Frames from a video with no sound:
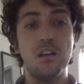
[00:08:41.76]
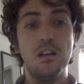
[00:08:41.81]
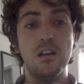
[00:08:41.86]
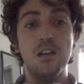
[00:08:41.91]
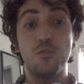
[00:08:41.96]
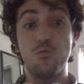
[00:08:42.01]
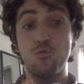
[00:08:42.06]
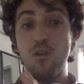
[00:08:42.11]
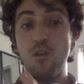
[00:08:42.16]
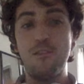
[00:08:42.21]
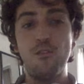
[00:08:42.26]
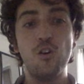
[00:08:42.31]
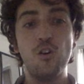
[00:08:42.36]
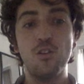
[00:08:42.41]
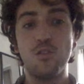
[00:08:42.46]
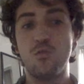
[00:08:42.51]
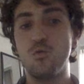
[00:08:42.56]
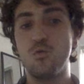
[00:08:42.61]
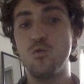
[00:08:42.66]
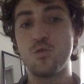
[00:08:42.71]
To
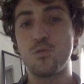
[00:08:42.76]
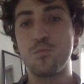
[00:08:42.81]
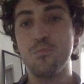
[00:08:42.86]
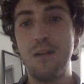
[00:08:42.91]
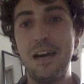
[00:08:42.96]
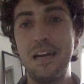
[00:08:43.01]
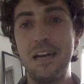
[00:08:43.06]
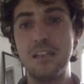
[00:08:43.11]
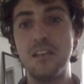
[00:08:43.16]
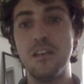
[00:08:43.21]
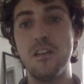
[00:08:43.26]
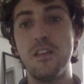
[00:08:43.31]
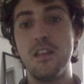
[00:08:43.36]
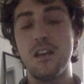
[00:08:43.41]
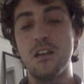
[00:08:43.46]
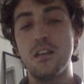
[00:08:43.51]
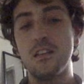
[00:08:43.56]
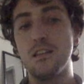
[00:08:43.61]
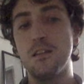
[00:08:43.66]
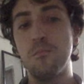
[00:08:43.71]
avoid to lose money,
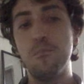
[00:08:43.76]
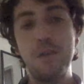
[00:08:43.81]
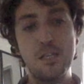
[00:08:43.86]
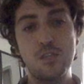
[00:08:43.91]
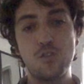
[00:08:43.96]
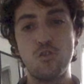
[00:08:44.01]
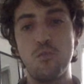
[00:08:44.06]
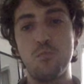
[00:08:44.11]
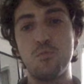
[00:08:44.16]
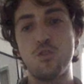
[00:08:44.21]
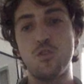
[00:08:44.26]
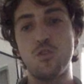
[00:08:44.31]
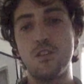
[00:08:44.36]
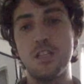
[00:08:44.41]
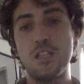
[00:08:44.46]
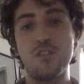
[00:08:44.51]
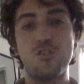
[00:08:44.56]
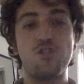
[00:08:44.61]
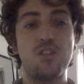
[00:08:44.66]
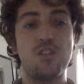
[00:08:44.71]
the best option
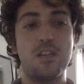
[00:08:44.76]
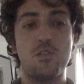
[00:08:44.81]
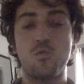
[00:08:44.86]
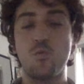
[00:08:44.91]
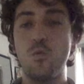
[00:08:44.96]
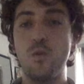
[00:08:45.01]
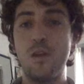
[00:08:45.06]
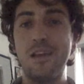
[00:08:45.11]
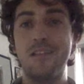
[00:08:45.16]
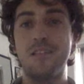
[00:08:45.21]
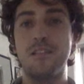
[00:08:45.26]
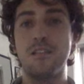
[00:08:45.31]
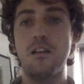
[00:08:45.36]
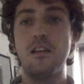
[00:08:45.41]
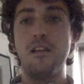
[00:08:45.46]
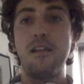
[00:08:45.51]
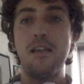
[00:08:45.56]
is just wait